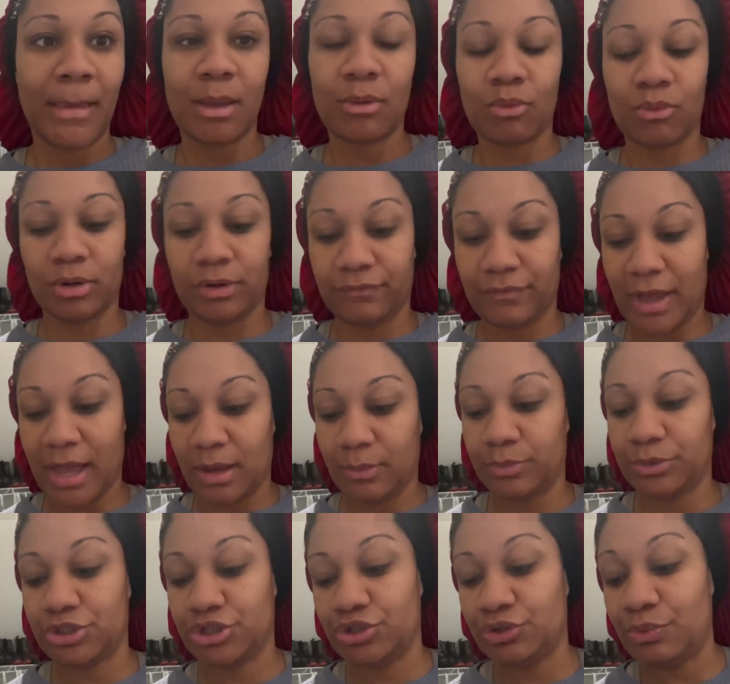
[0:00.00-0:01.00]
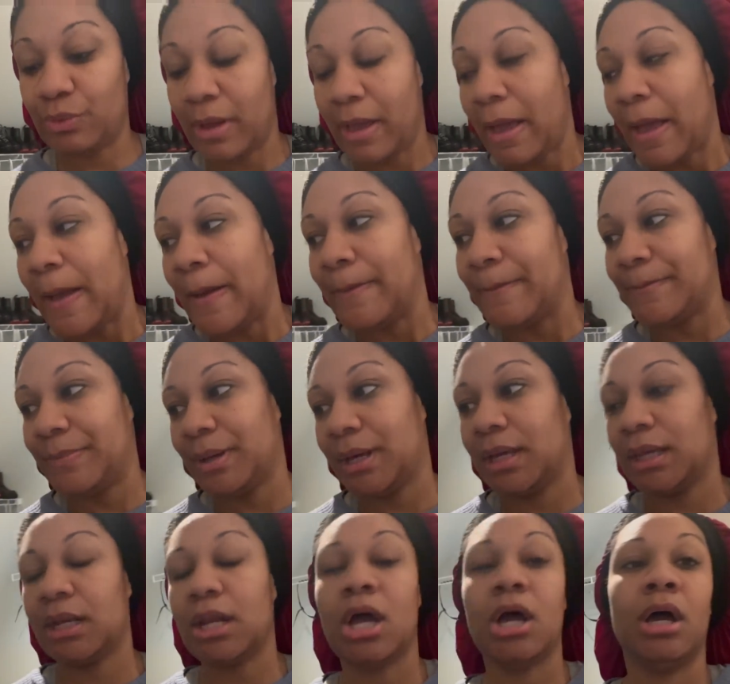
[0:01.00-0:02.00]
gonna vibe with you.
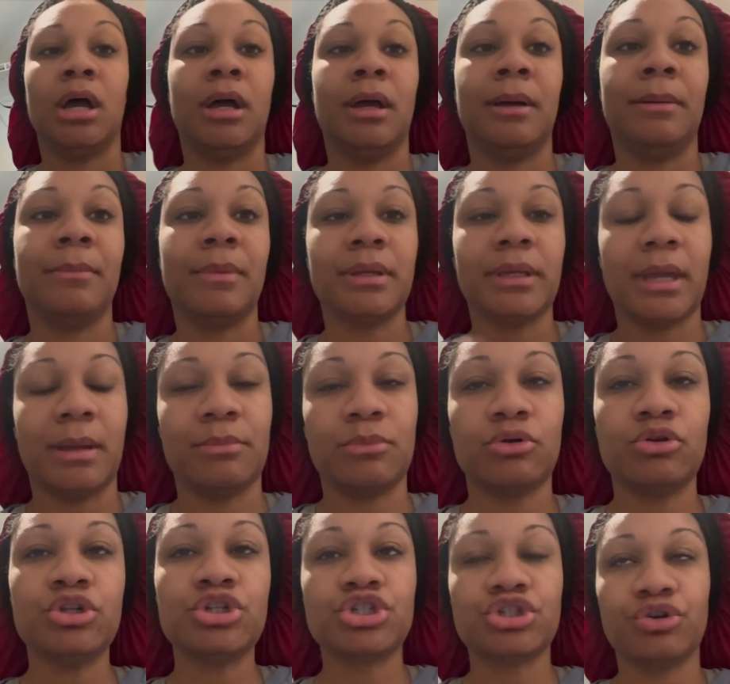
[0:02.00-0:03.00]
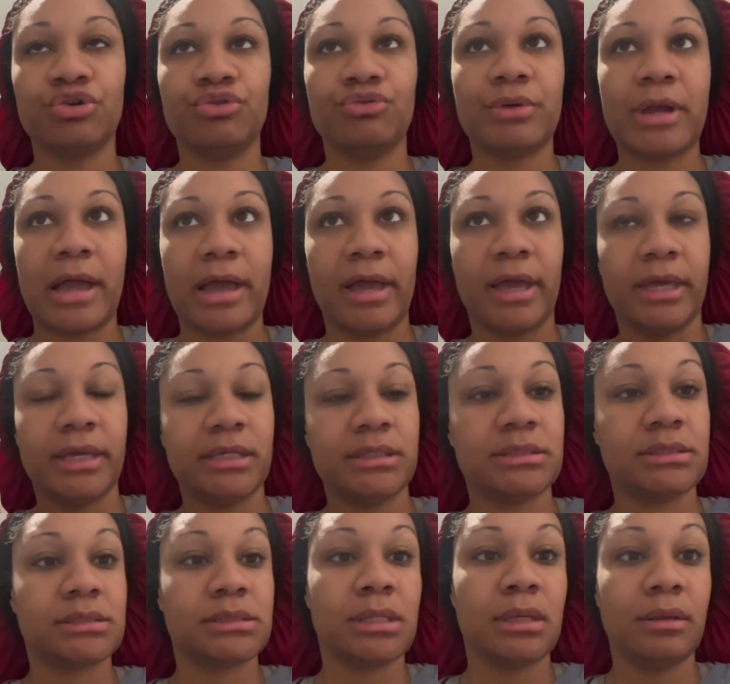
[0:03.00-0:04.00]
But yeah, I'm gonna show you
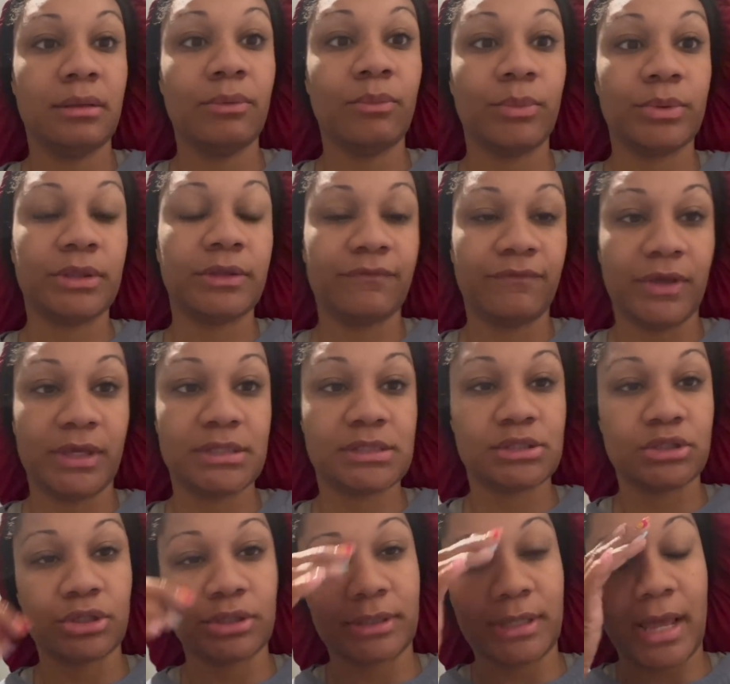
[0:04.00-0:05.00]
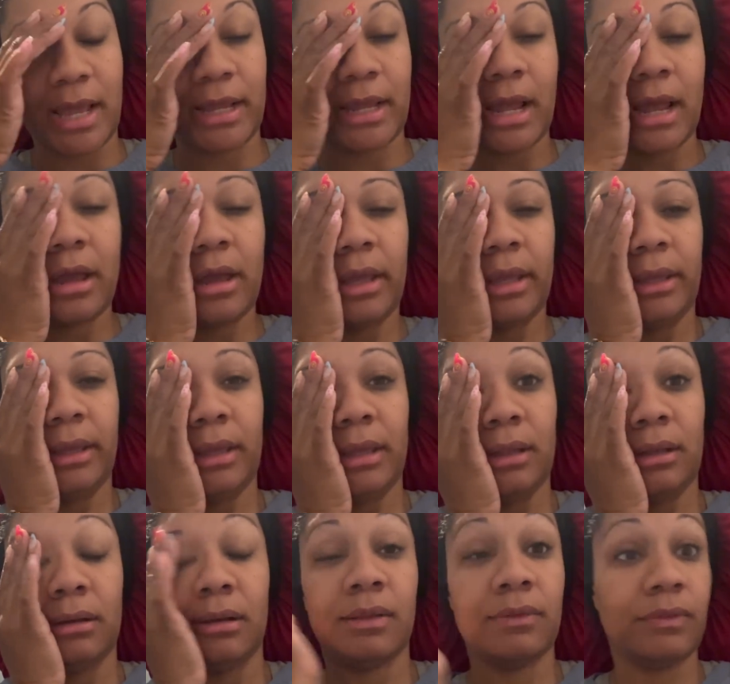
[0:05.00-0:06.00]
guys what the vase looked like,
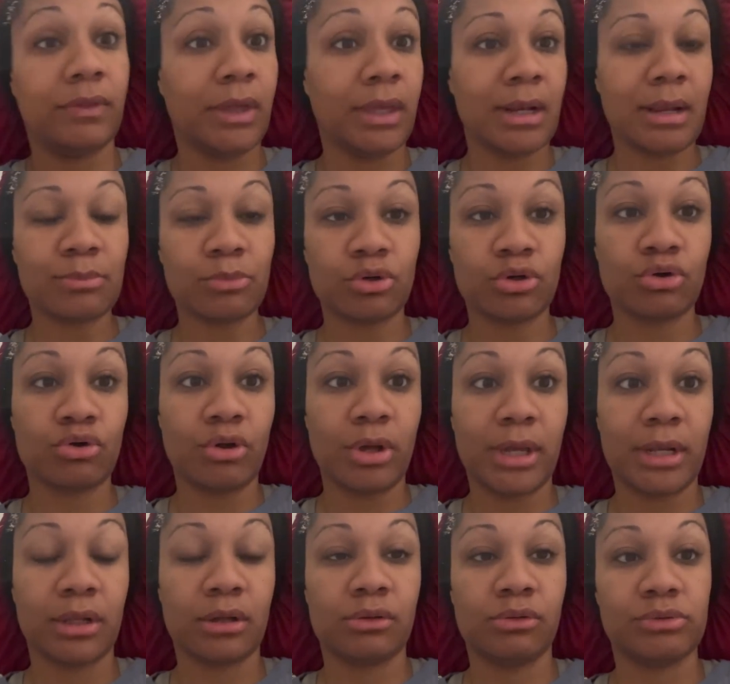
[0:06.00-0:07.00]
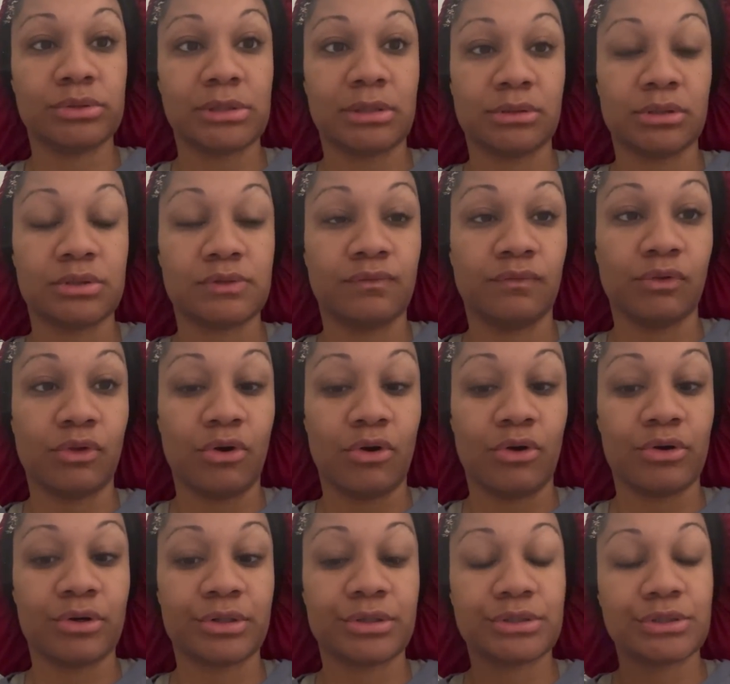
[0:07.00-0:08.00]
and then I'm gonna go ahead and close out this
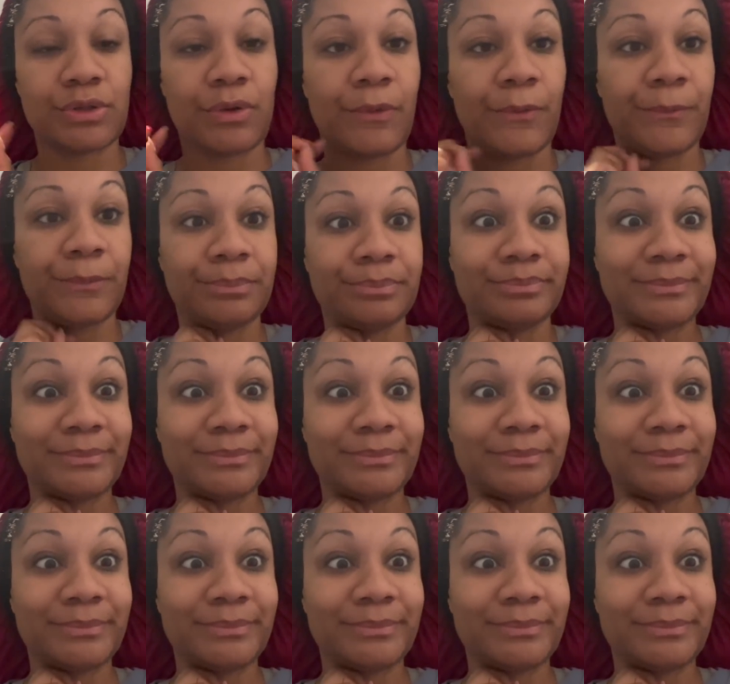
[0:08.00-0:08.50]
vlog. So